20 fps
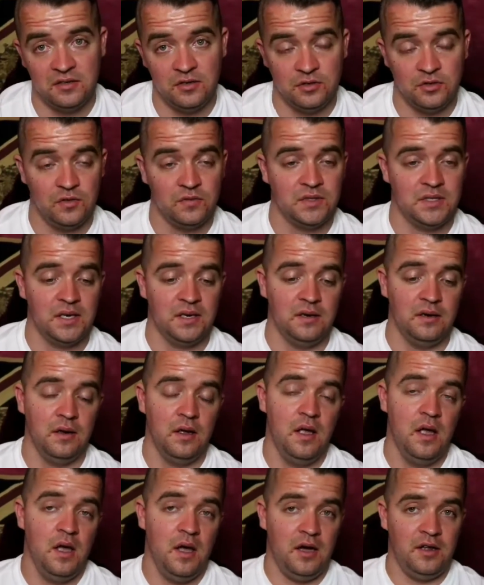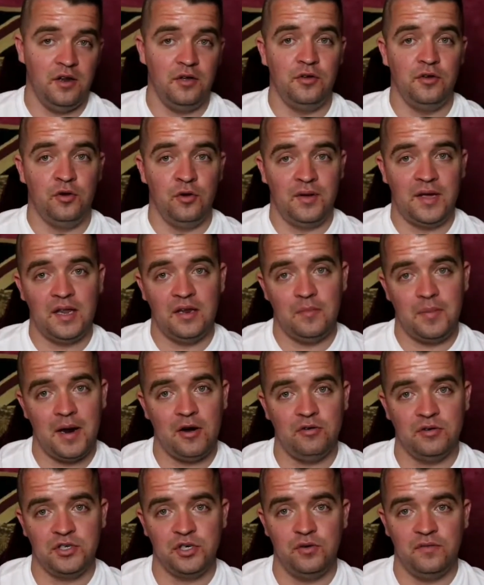Because obviously, I know you do get the
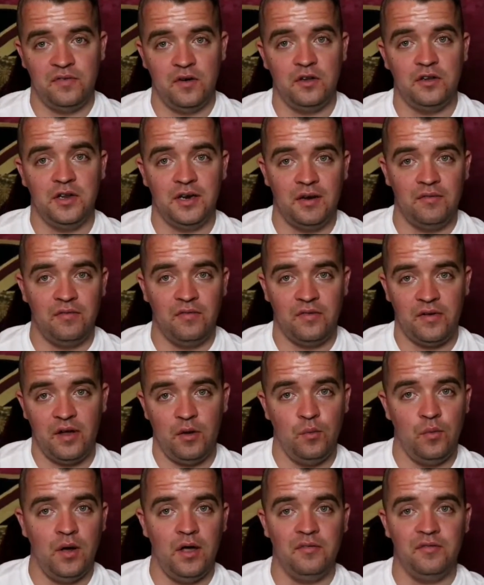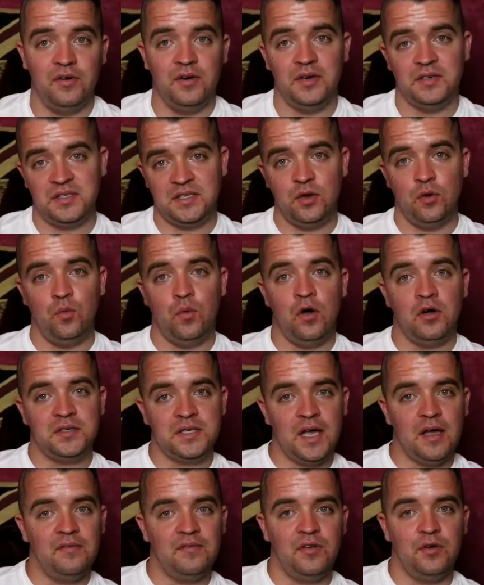parachute fund and everything and whatever, and it still
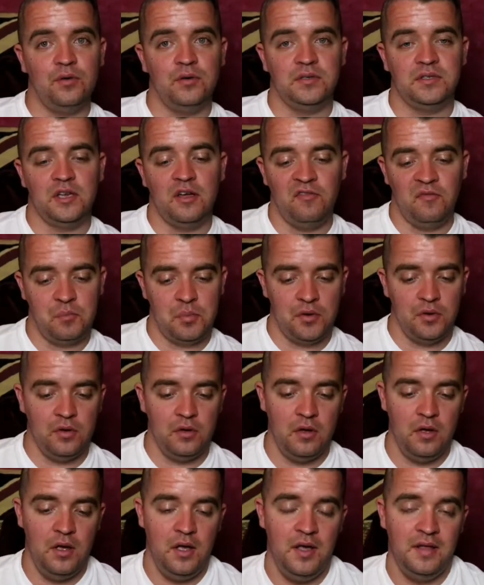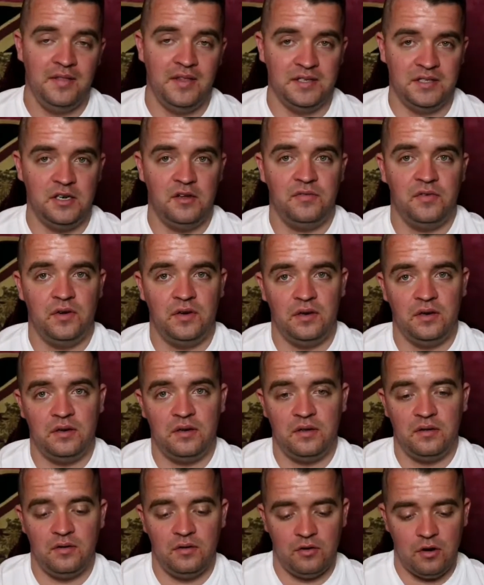works out for you and stuff, but there's nothing
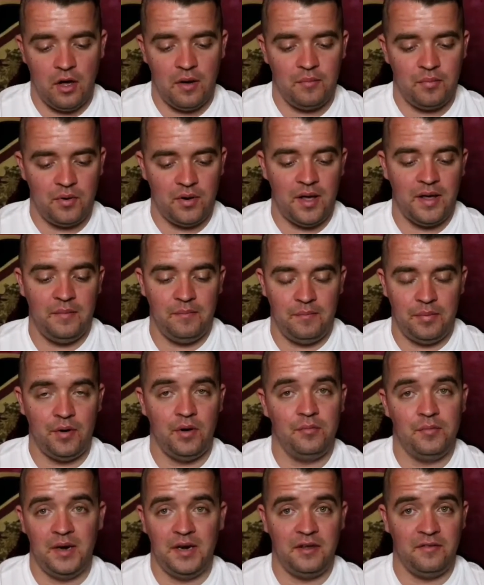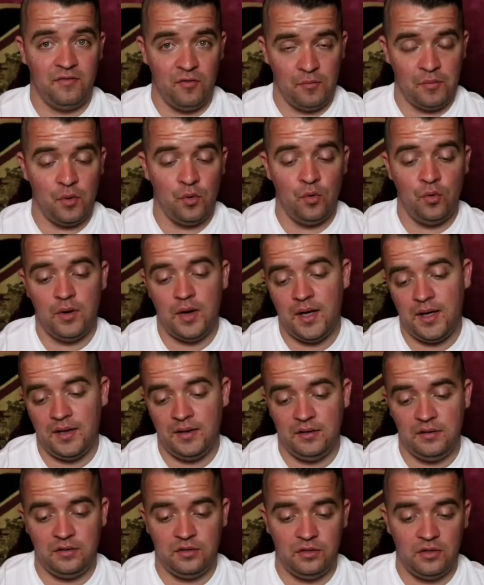like playing Premier League football
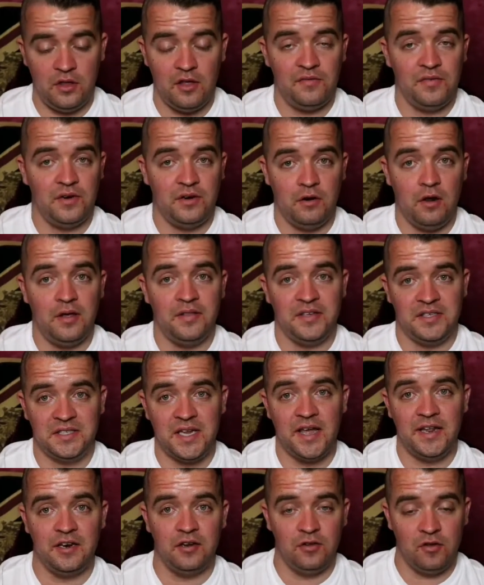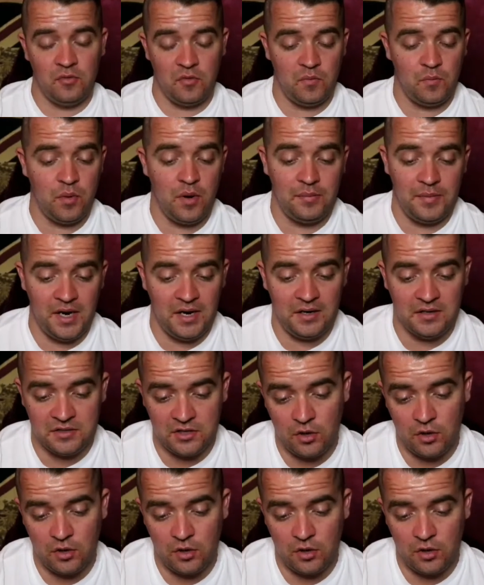and nothing like the standard of the Premier League.